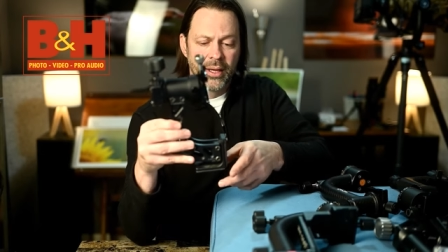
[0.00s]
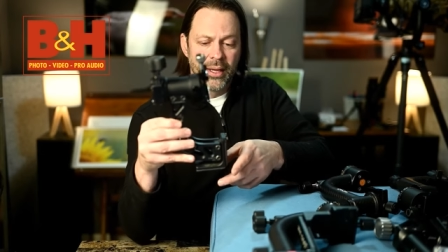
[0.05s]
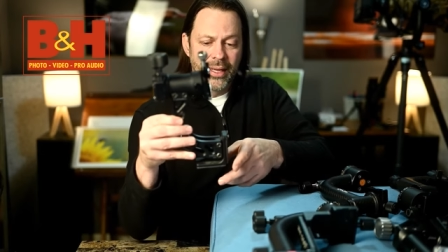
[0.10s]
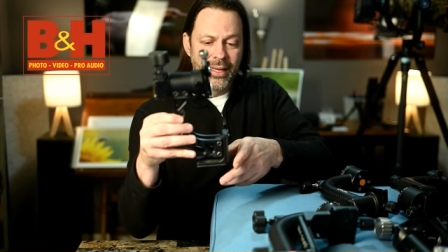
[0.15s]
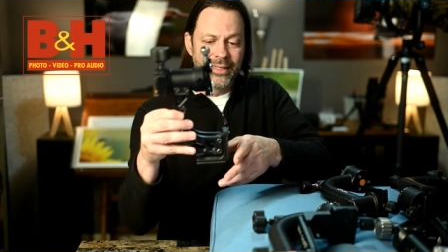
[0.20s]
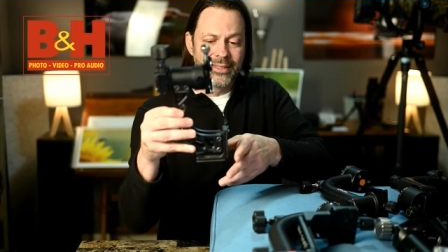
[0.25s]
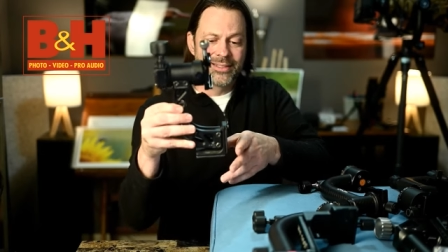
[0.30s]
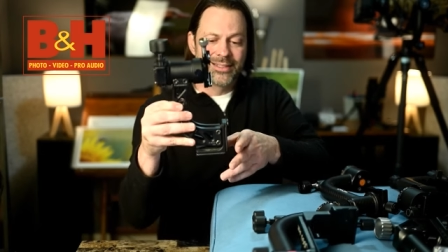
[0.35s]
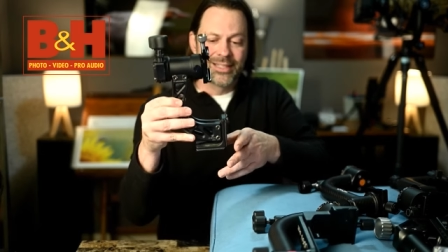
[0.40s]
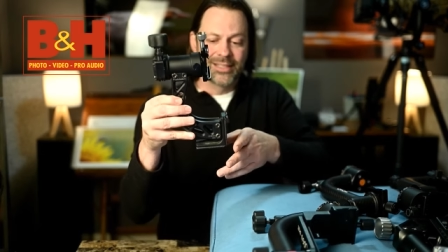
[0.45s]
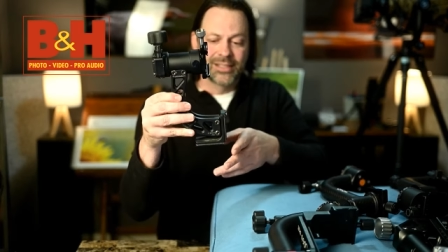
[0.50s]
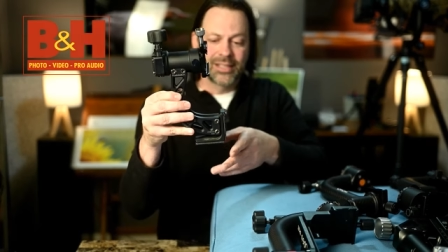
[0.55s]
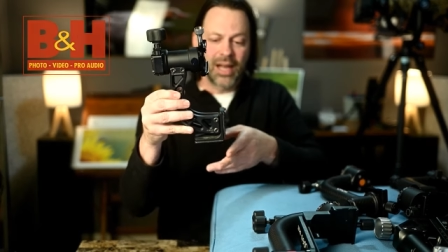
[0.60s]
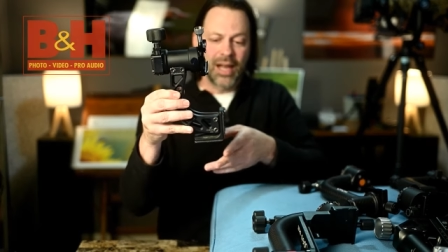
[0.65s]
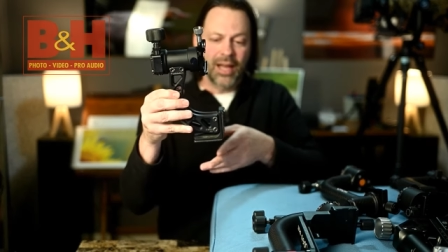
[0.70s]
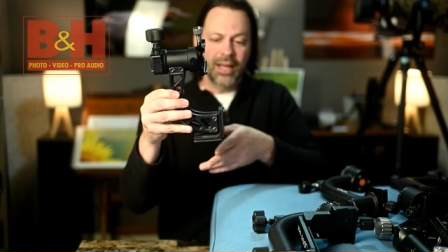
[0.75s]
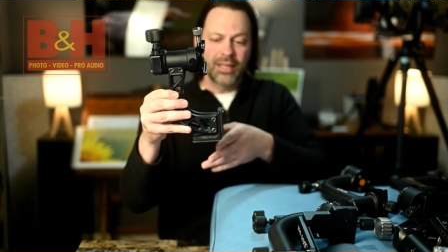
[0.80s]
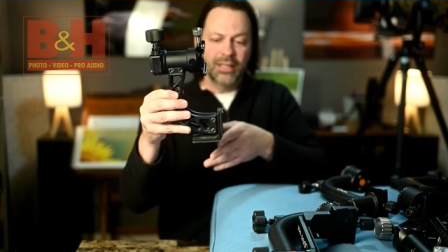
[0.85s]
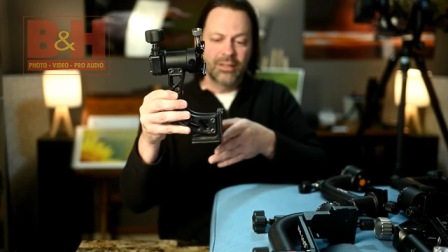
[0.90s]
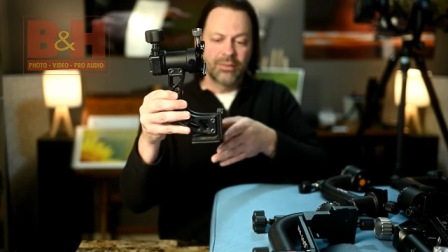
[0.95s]
It's
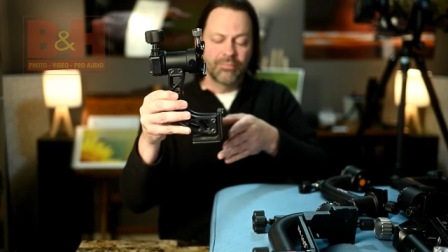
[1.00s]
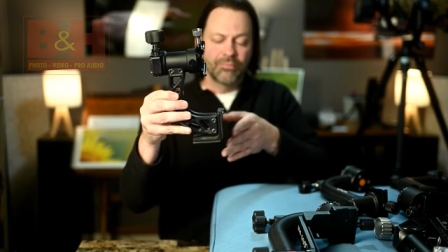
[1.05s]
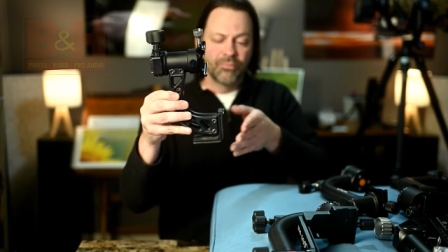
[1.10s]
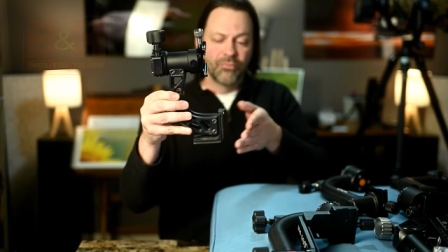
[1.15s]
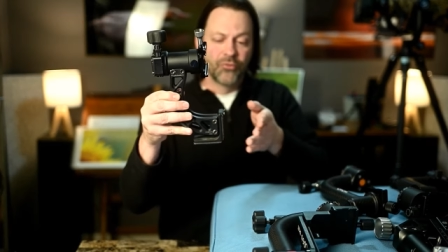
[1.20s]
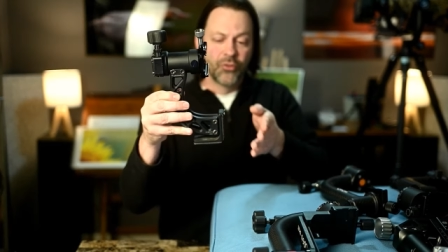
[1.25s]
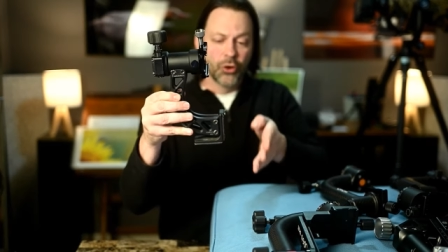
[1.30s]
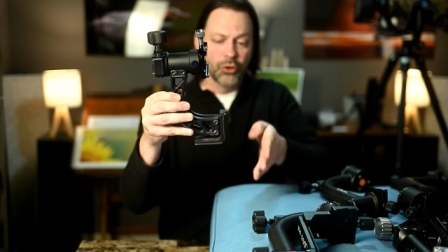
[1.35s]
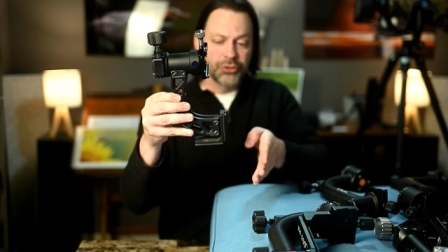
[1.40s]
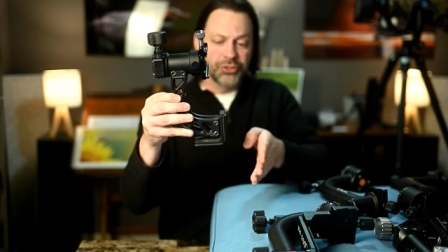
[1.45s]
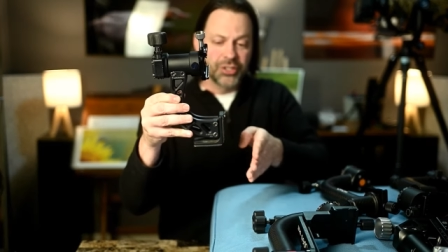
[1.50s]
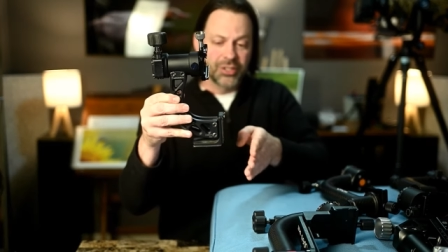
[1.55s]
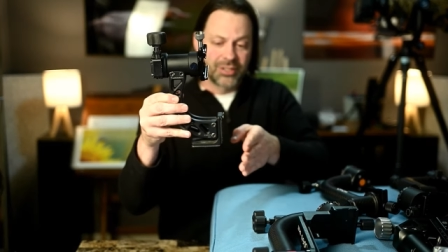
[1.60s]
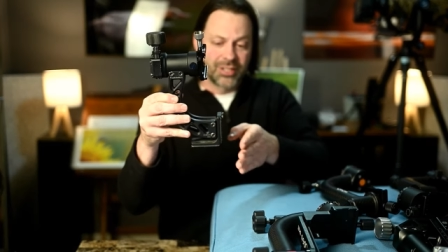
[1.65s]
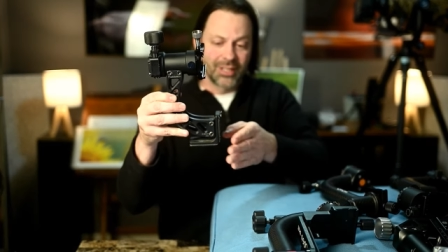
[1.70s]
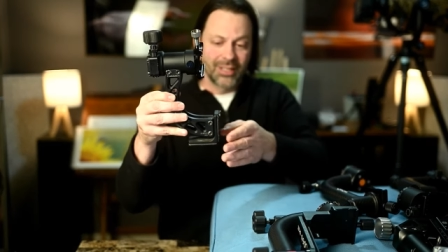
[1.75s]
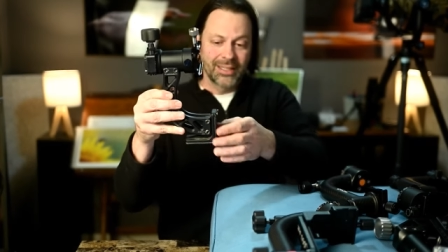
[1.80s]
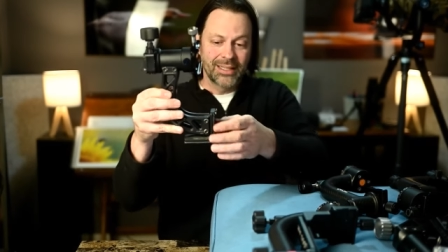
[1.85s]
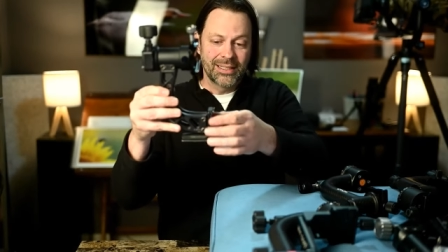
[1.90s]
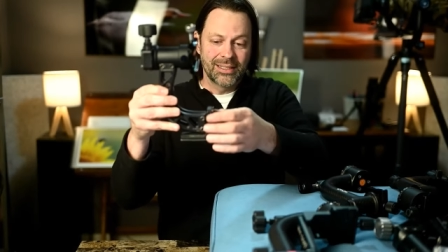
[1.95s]
designed
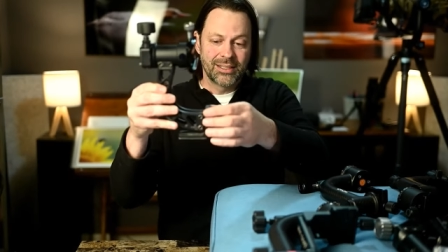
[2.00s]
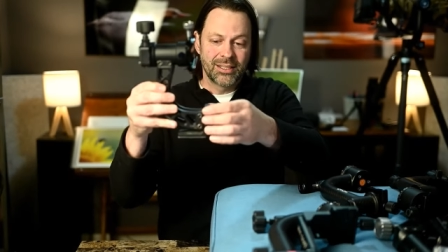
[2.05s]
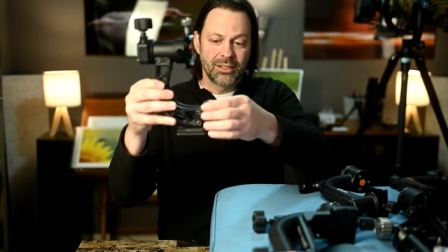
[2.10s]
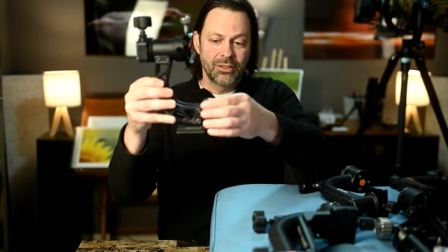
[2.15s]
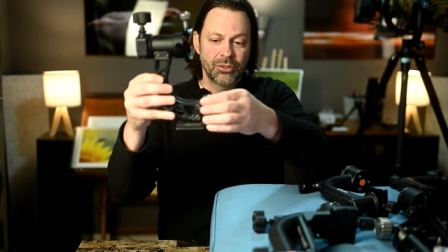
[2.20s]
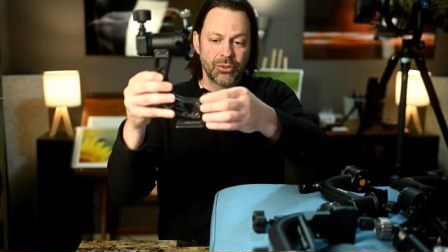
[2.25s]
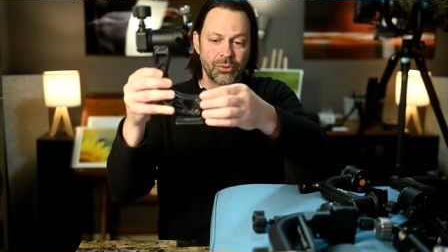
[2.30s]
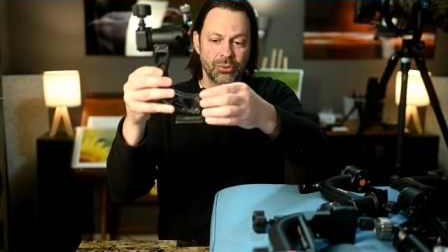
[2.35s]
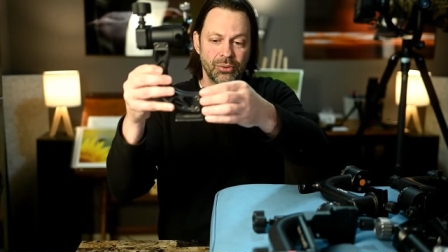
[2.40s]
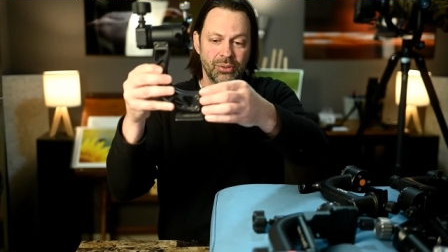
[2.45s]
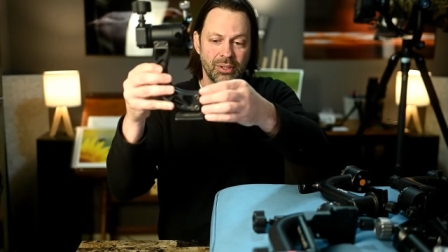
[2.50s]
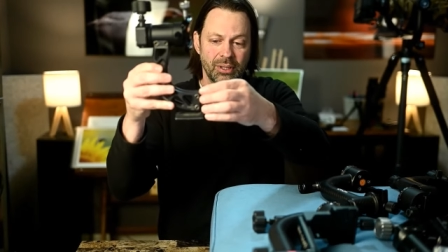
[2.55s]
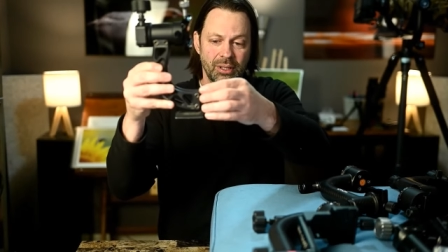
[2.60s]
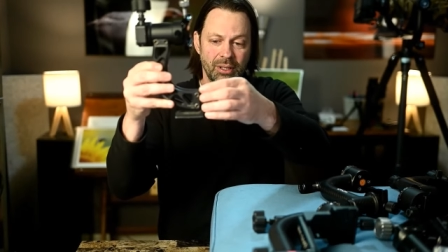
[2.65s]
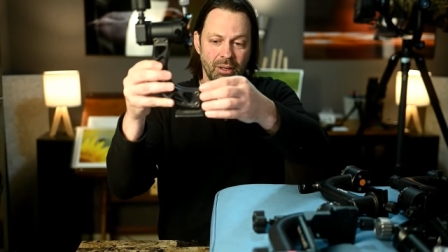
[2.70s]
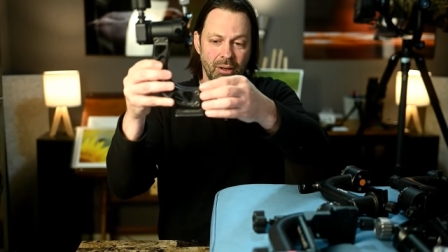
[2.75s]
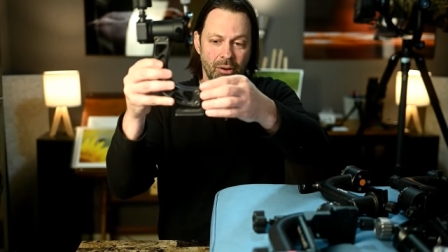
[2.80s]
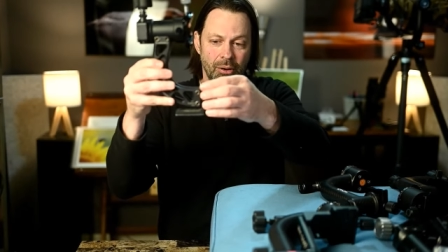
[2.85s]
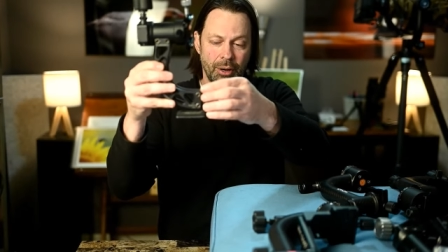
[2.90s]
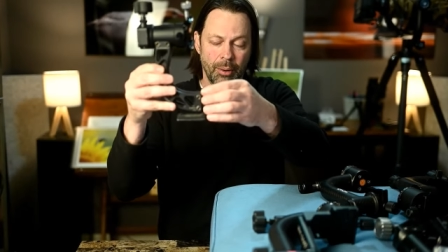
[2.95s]
versatilely to use
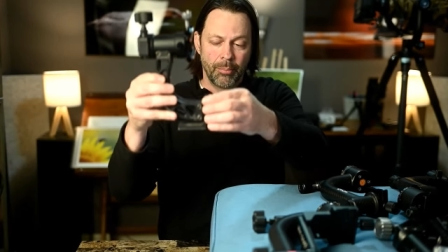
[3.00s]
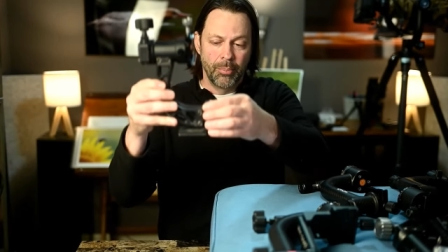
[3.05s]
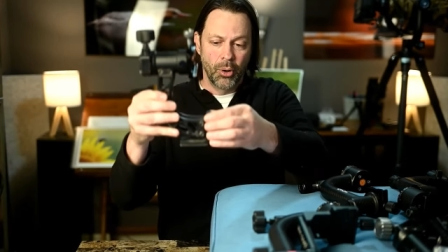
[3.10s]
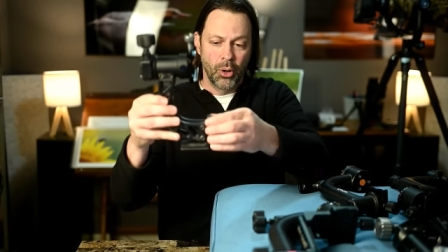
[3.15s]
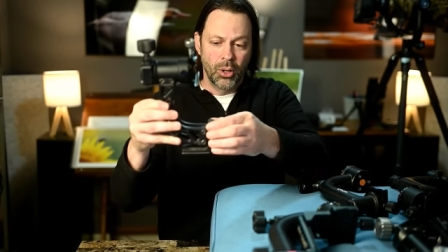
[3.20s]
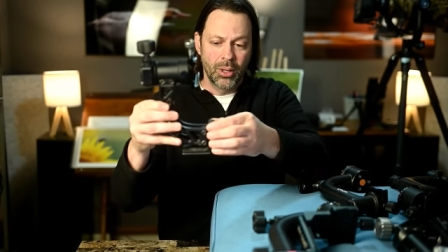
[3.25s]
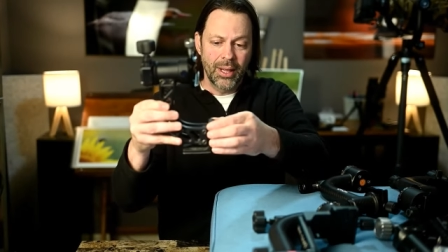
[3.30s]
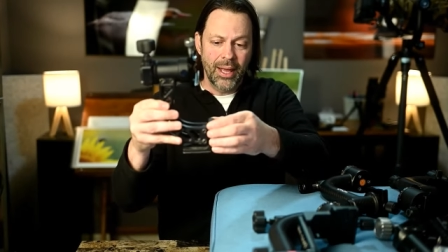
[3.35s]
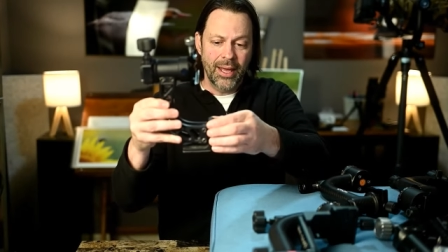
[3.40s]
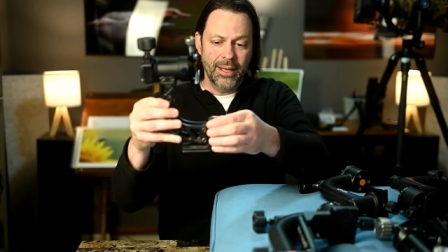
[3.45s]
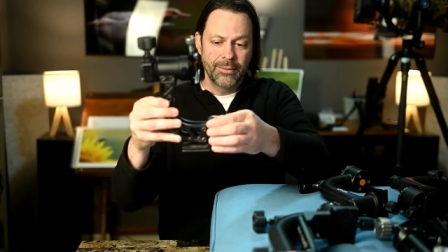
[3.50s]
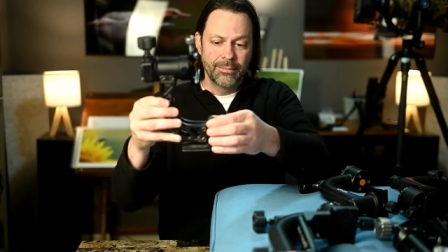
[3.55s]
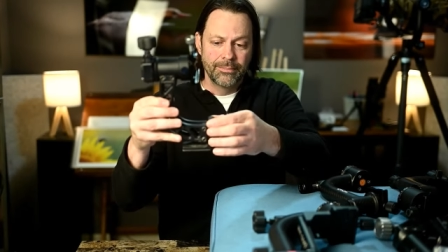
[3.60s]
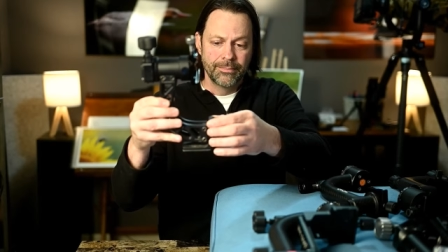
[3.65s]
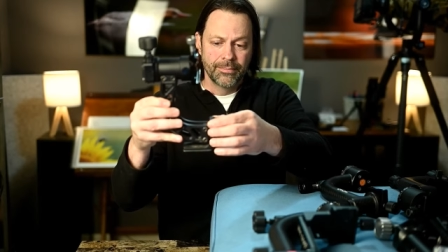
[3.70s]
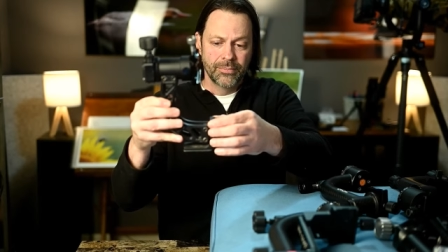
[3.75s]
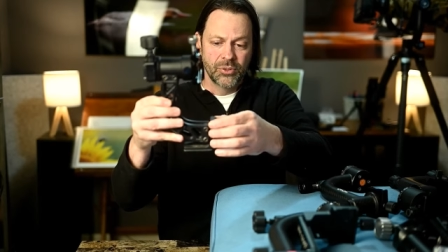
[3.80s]
on a ball head.